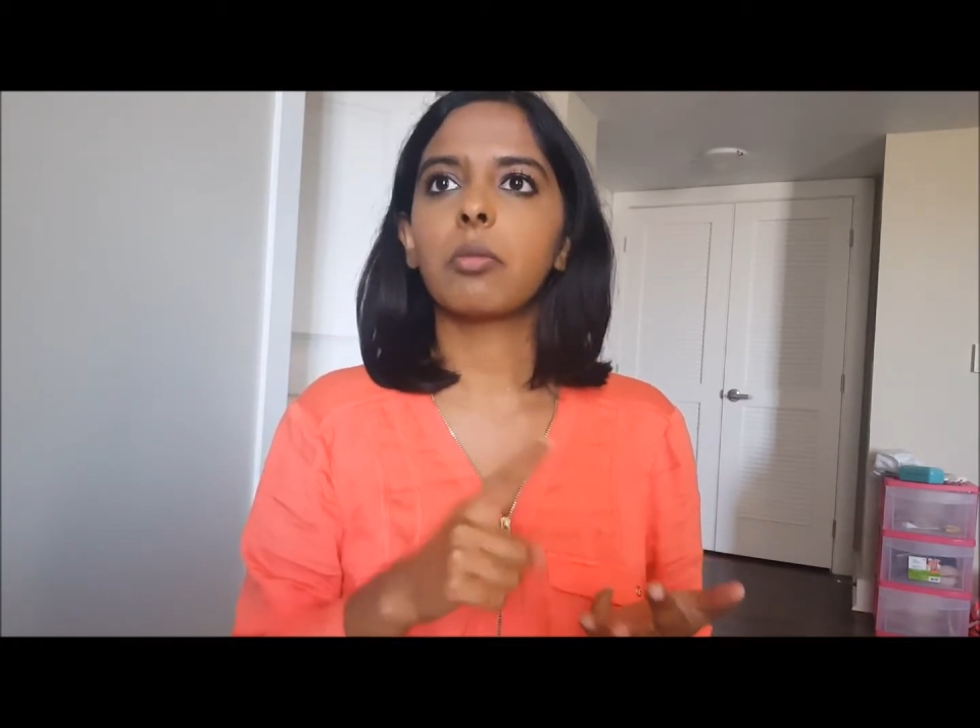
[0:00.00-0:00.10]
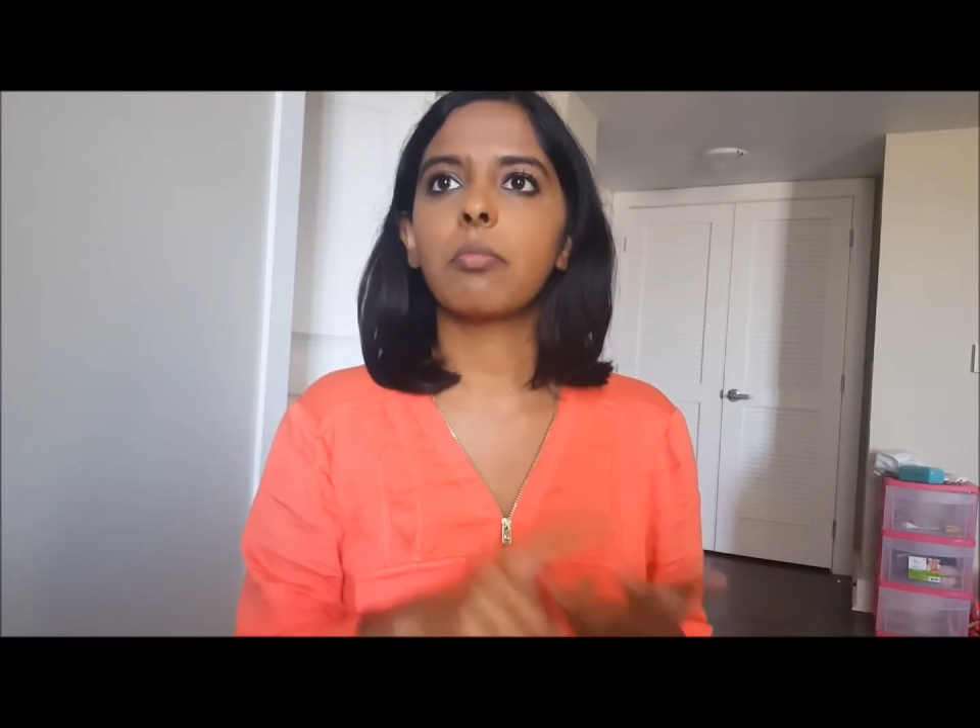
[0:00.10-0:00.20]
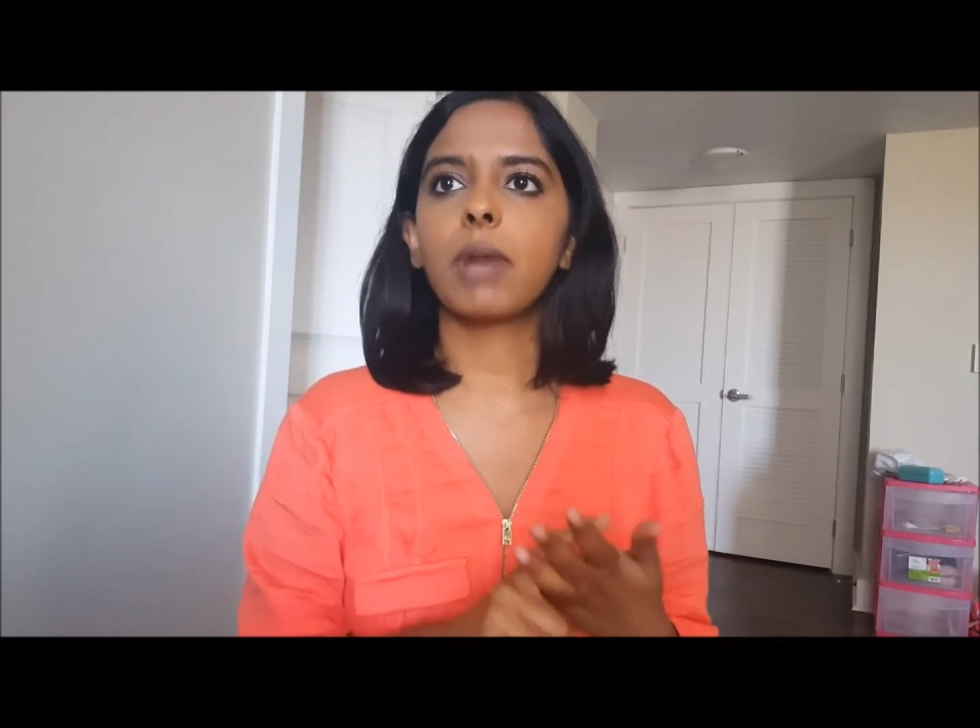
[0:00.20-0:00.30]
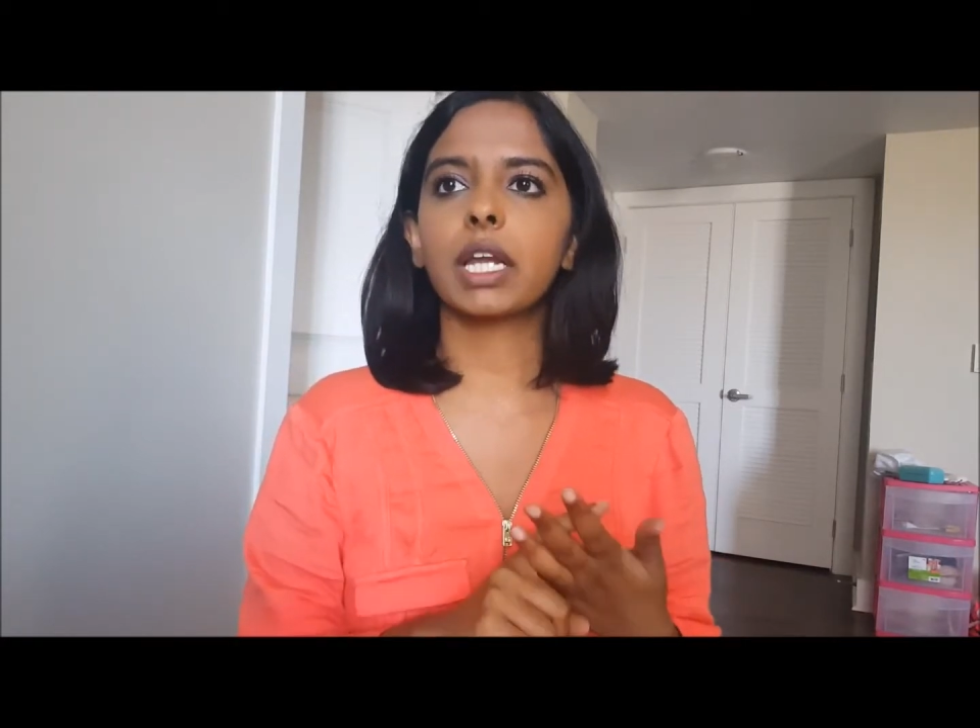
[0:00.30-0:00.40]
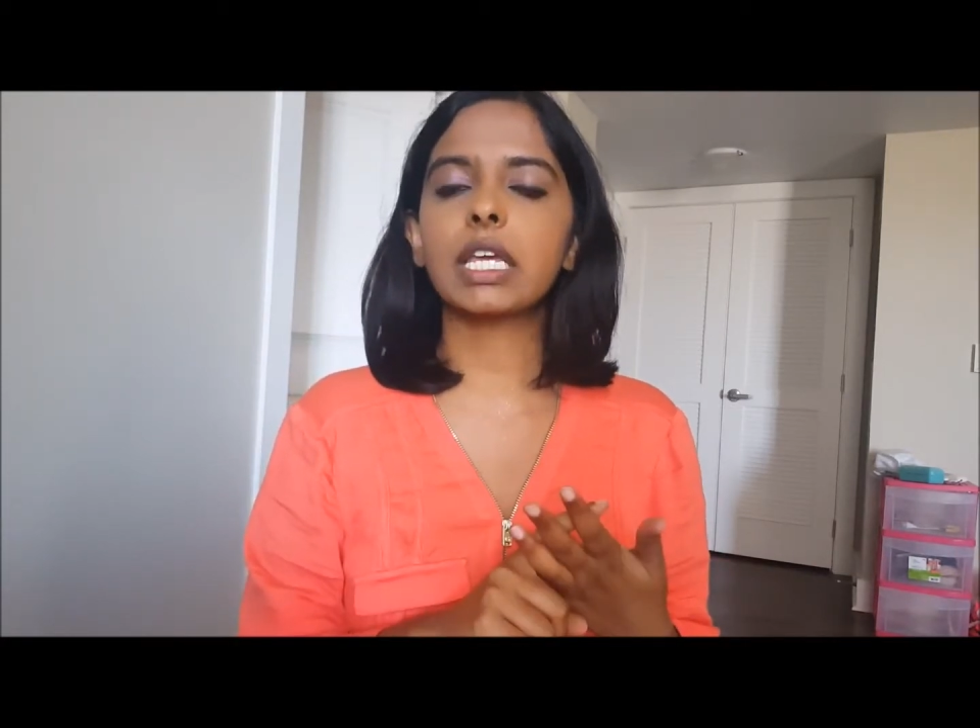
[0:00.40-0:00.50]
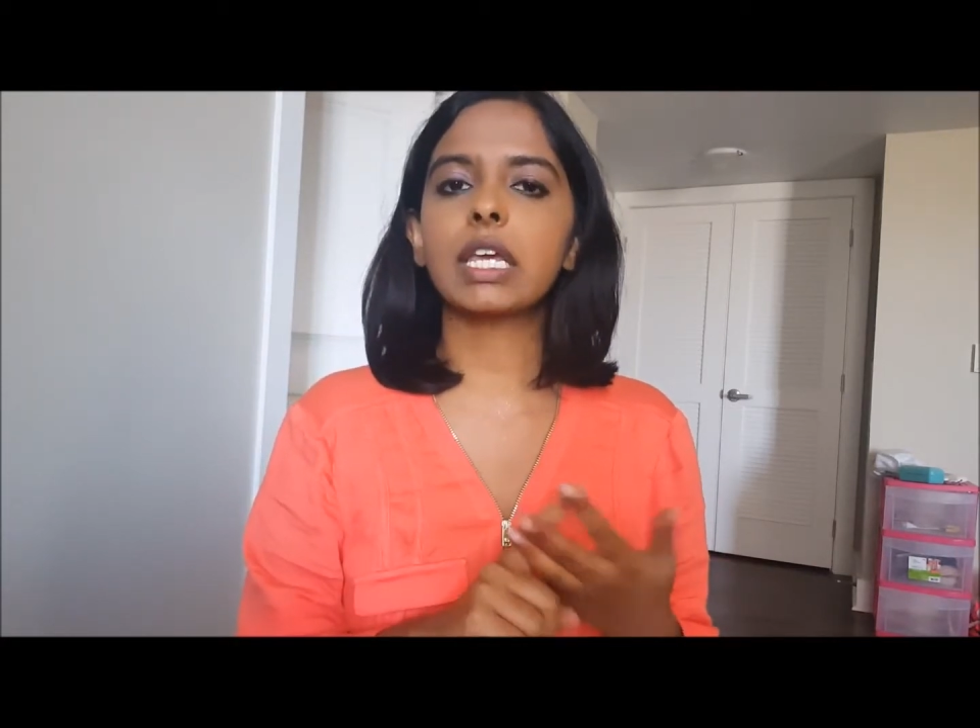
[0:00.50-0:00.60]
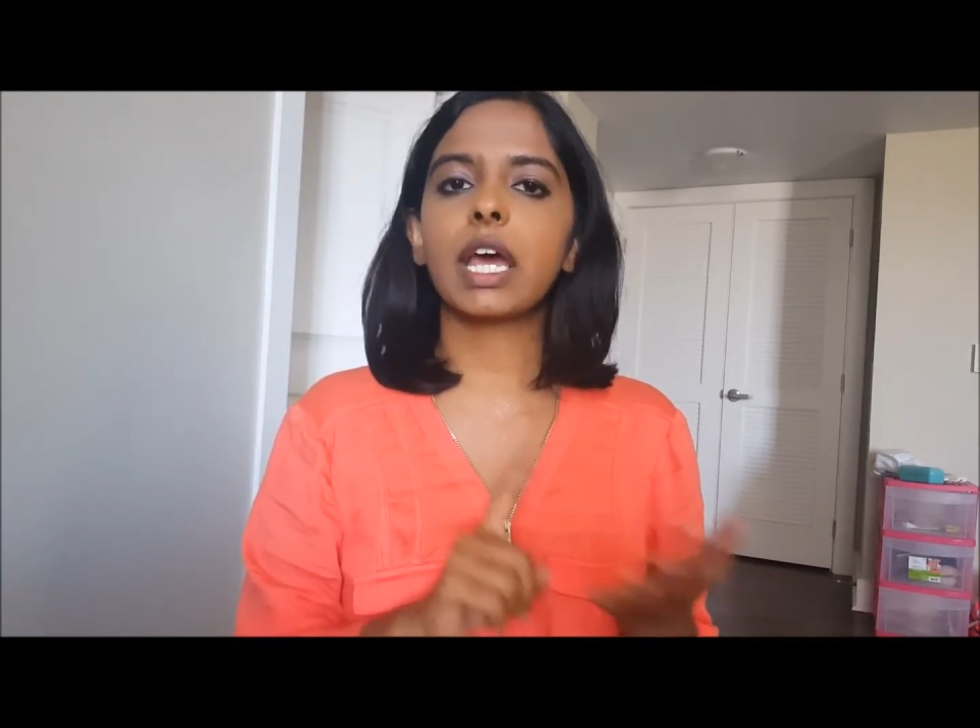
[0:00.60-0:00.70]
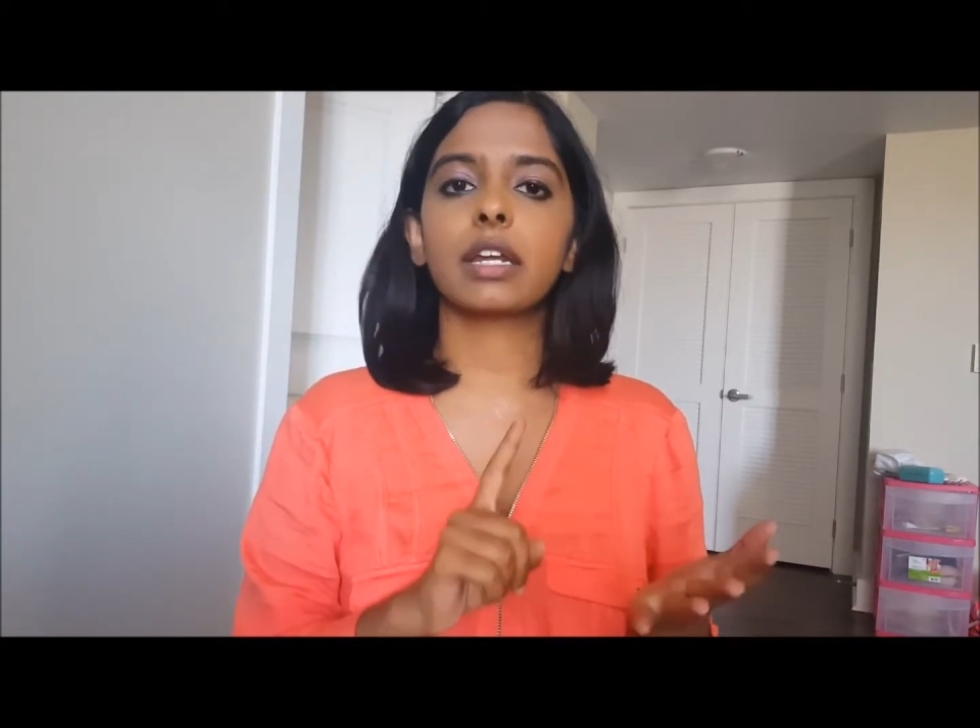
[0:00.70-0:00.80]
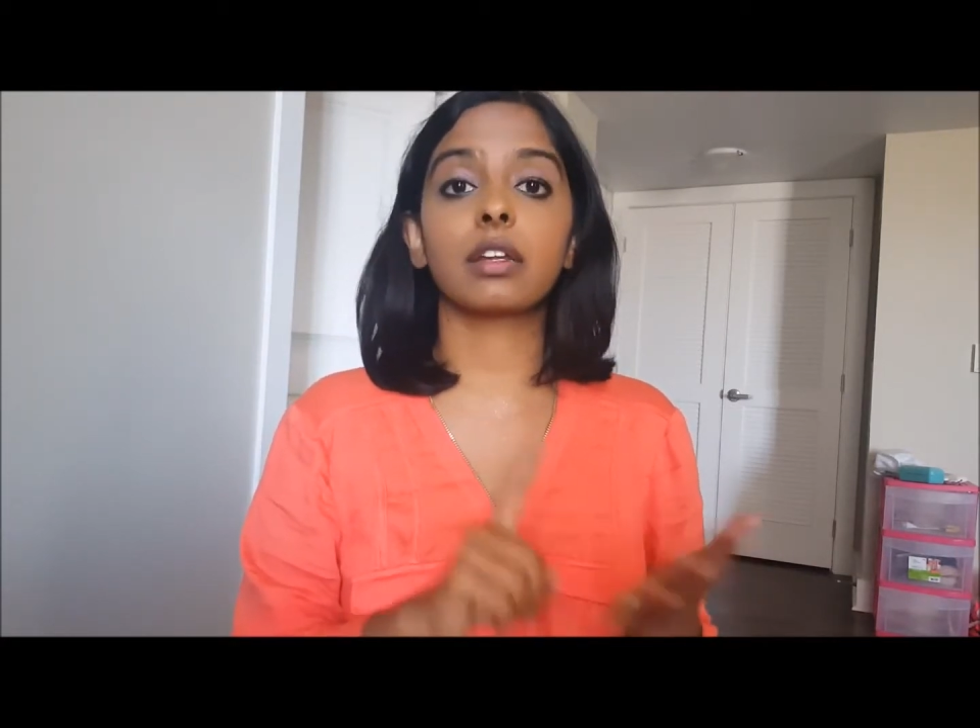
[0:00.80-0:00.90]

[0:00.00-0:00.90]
money, and